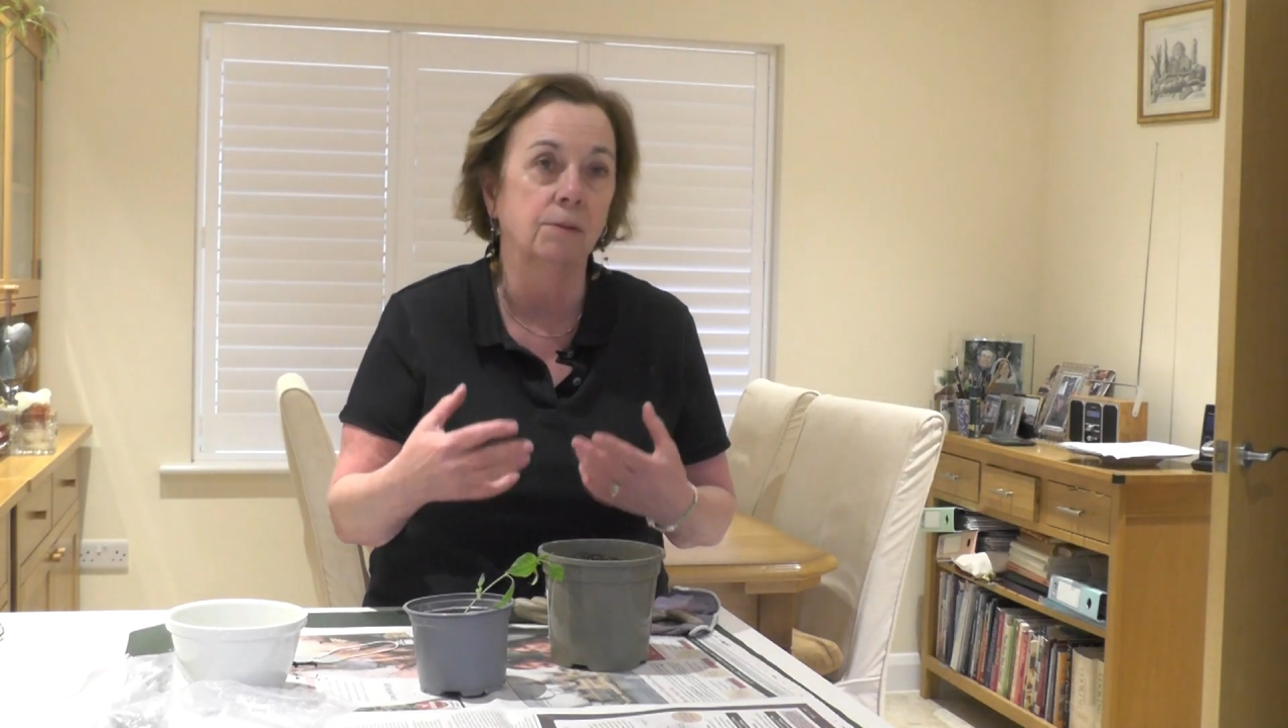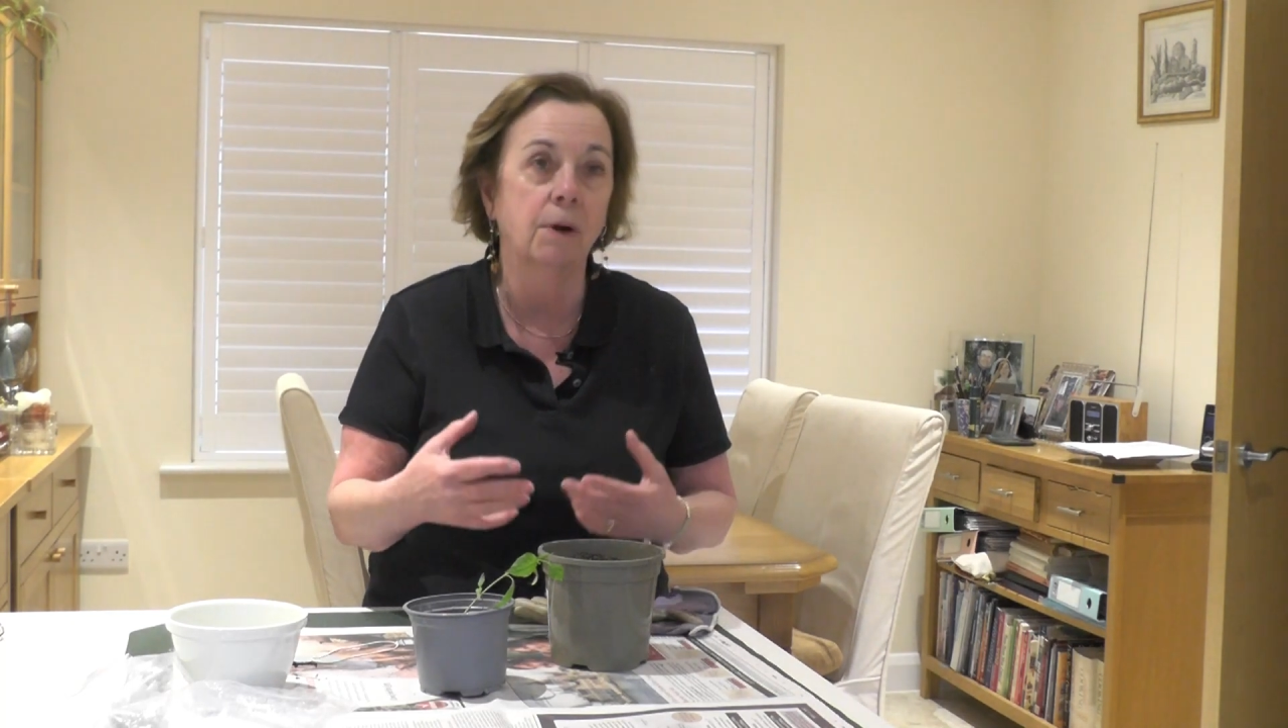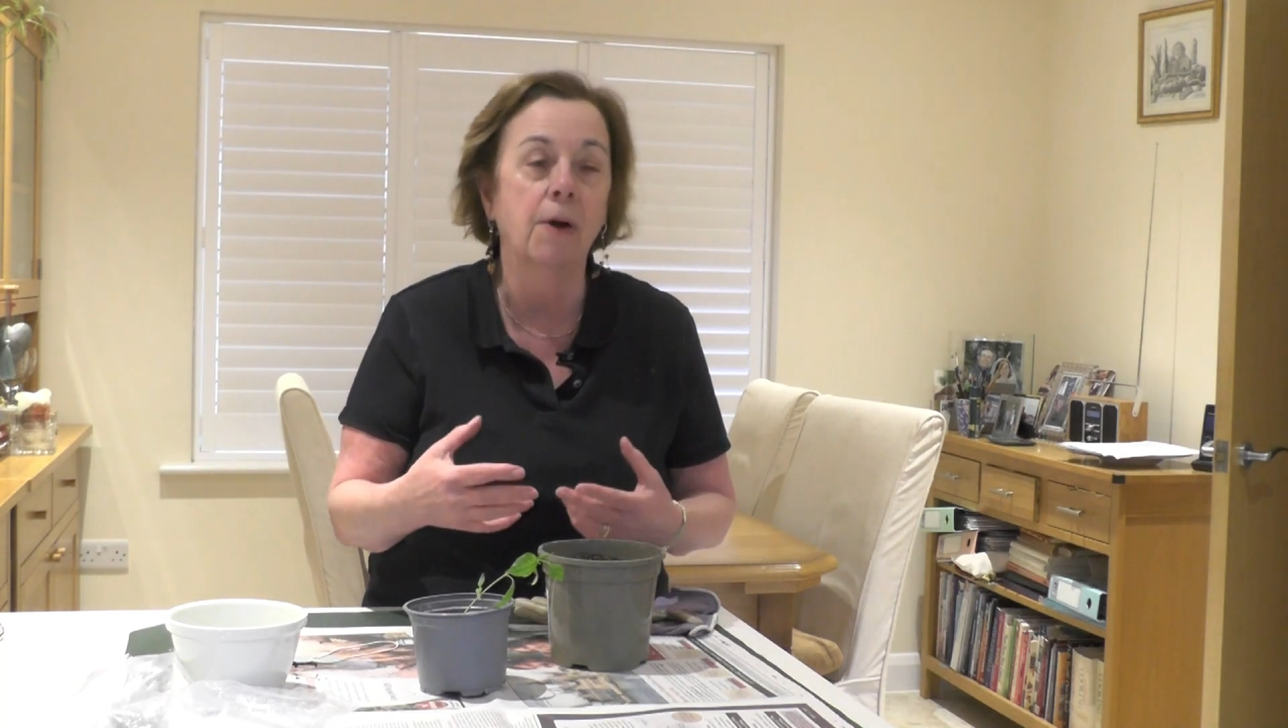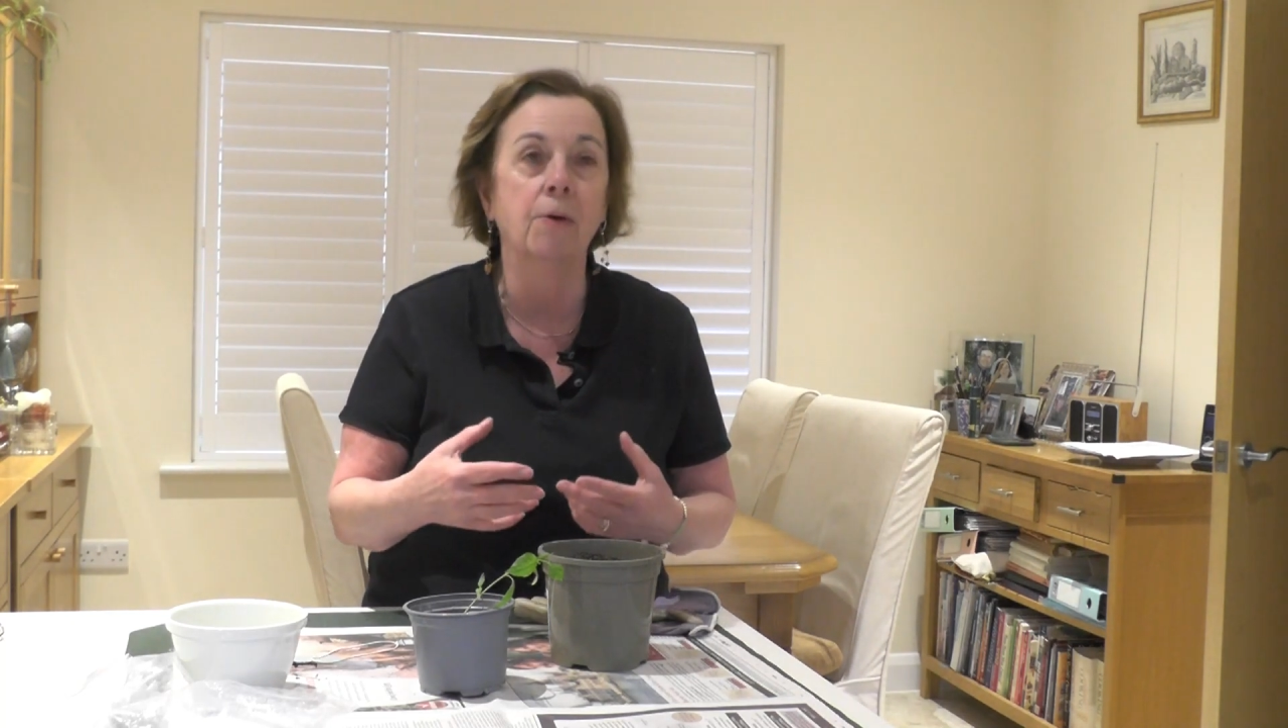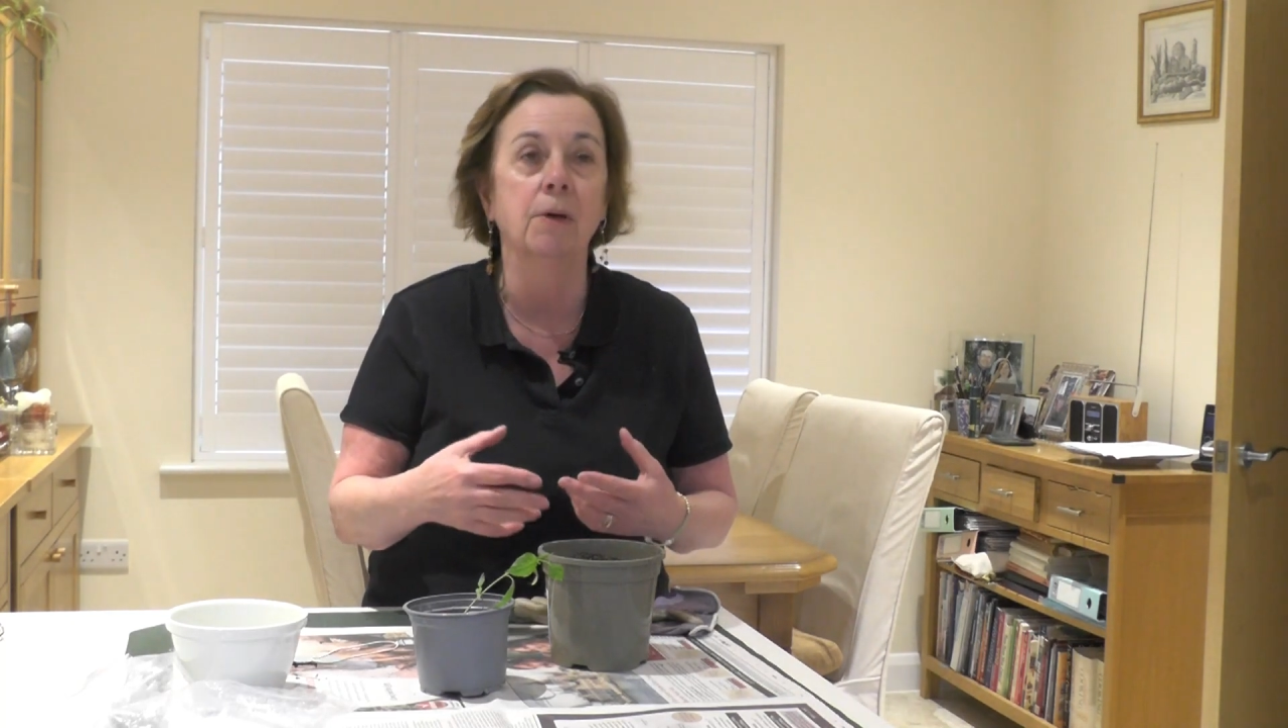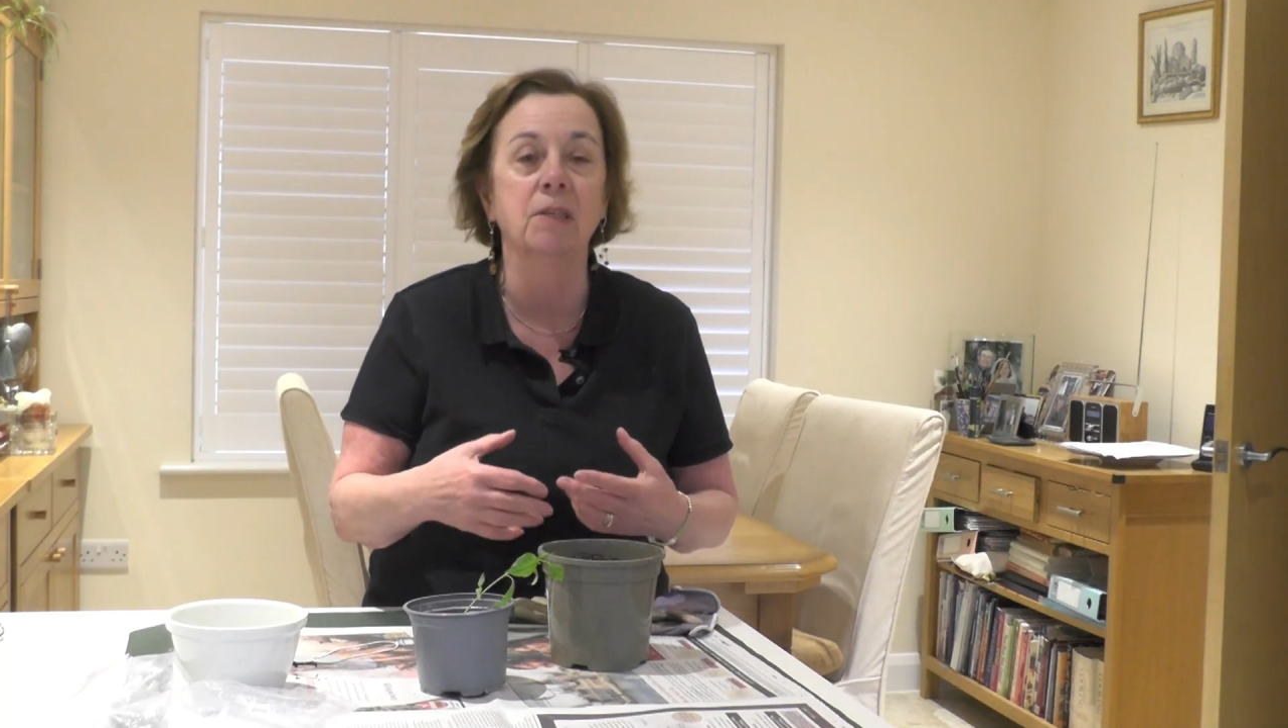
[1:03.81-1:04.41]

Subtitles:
grow